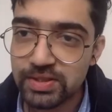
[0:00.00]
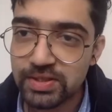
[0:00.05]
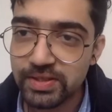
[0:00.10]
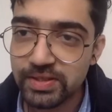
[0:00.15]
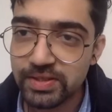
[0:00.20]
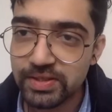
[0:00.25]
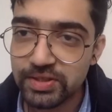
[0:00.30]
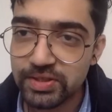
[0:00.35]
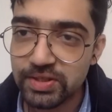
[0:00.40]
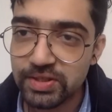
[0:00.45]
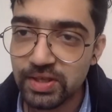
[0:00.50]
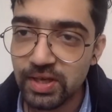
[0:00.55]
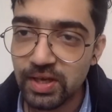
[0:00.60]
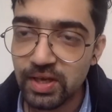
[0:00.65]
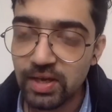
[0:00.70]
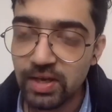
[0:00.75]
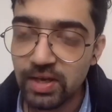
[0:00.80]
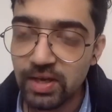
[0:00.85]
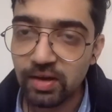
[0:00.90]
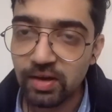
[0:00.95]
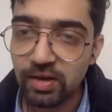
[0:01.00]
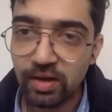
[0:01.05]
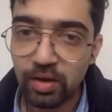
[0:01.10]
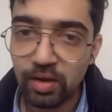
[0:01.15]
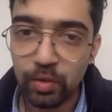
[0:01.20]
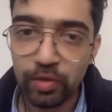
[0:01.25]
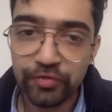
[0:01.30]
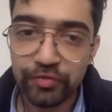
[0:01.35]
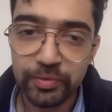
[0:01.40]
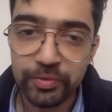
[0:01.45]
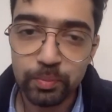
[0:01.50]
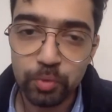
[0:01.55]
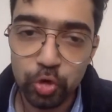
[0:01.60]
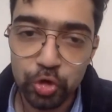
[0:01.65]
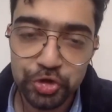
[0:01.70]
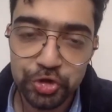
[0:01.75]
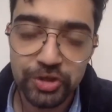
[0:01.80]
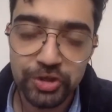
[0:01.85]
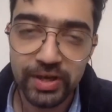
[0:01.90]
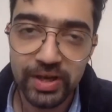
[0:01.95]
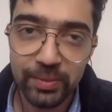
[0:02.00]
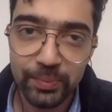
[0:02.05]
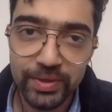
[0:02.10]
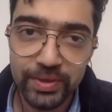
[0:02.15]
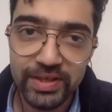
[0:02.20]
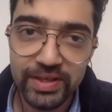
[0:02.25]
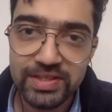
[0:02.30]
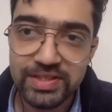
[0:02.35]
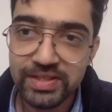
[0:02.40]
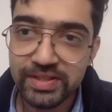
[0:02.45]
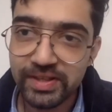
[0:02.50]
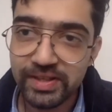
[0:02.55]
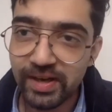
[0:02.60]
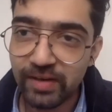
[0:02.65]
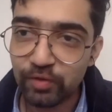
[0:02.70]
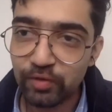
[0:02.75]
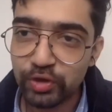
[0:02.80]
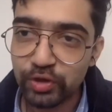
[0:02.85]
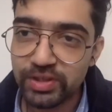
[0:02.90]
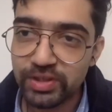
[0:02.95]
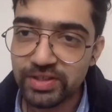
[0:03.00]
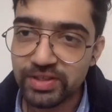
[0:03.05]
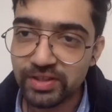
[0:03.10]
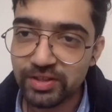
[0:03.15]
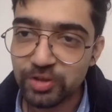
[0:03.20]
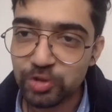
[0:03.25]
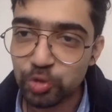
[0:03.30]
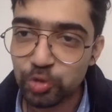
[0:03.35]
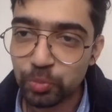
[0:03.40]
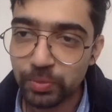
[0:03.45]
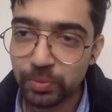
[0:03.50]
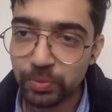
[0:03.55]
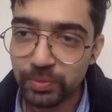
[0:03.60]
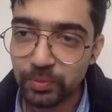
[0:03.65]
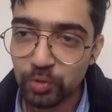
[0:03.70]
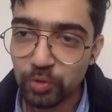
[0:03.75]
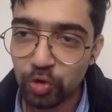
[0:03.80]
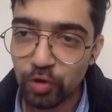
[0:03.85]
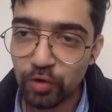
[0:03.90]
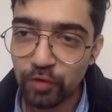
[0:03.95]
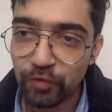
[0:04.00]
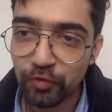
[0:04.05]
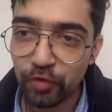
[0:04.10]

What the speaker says: He is one of the most eminent senior advocates at the Supreme Court,